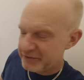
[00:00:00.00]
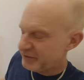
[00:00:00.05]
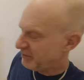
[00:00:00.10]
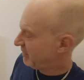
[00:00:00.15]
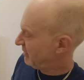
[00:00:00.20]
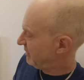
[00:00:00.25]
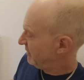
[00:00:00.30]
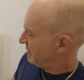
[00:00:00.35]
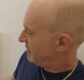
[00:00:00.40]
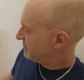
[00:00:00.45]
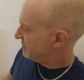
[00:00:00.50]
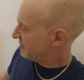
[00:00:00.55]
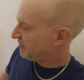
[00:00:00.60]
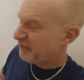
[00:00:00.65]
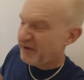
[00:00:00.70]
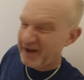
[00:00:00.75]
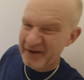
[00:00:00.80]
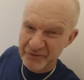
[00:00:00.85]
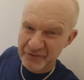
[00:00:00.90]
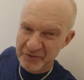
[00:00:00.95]
So it was
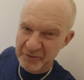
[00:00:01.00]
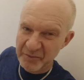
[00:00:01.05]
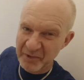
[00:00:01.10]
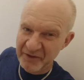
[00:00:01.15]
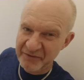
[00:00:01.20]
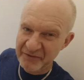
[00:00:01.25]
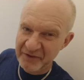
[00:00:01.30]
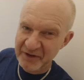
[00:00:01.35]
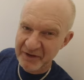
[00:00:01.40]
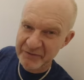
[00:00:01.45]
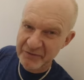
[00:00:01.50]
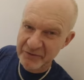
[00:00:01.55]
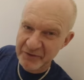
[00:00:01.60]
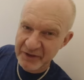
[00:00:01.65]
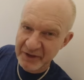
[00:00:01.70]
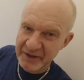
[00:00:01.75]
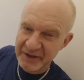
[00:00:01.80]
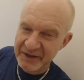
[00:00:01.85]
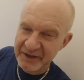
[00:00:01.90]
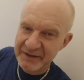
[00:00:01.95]
500 by
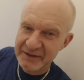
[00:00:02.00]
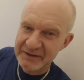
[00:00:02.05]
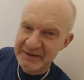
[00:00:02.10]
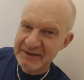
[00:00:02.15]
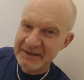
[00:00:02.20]
500, I think.